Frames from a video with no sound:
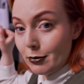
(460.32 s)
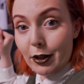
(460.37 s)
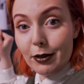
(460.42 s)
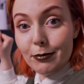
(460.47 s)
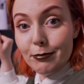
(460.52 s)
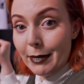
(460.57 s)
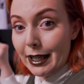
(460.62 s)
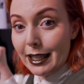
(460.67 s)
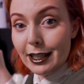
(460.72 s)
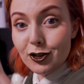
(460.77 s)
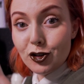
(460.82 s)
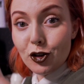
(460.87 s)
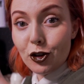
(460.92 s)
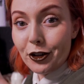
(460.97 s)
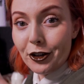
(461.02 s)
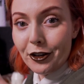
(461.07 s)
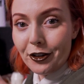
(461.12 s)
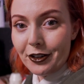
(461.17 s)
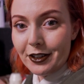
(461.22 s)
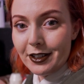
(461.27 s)
make it
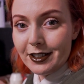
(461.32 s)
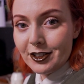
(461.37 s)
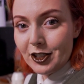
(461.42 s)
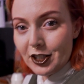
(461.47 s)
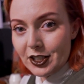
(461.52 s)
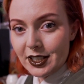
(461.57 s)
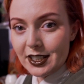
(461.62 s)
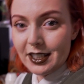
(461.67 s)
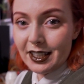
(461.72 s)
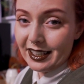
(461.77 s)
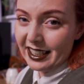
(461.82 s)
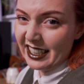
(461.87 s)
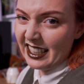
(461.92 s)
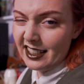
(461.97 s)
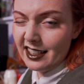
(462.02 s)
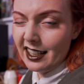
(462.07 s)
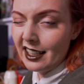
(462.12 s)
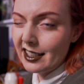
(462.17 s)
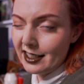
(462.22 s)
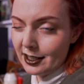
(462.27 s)
shorter.
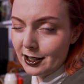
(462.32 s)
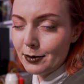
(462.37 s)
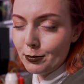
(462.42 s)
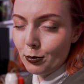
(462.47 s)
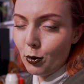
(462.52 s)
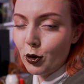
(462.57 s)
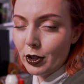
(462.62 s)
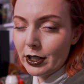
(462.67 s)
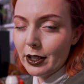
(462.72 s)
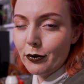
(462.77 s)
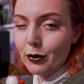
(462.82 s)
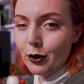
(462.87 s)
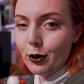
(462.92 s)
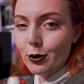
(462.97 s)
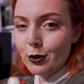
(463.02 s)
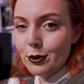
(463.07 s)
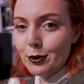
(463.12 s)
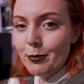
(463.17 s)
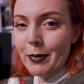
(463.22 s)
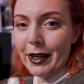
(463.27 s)
It's more
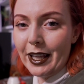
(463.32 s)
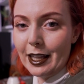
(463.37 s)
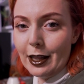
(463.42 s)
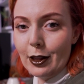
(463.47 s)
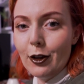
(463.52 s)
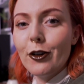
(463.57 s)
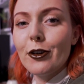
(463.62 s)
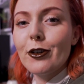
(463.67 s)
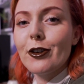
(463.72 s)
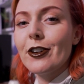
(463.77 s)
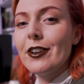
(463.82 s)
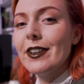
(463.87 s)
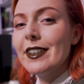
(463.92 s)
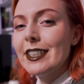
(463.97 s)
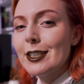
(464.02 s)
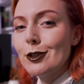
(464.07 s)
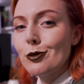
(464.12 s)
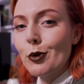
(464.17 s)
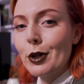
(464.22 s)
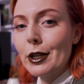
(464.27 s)
difficult to make it longer,
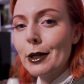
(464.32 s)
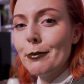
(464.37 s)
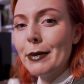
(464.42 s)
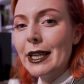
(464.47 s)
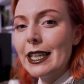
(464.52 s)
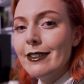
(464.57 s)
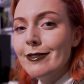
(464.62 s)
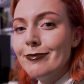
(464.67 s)
is what I mean.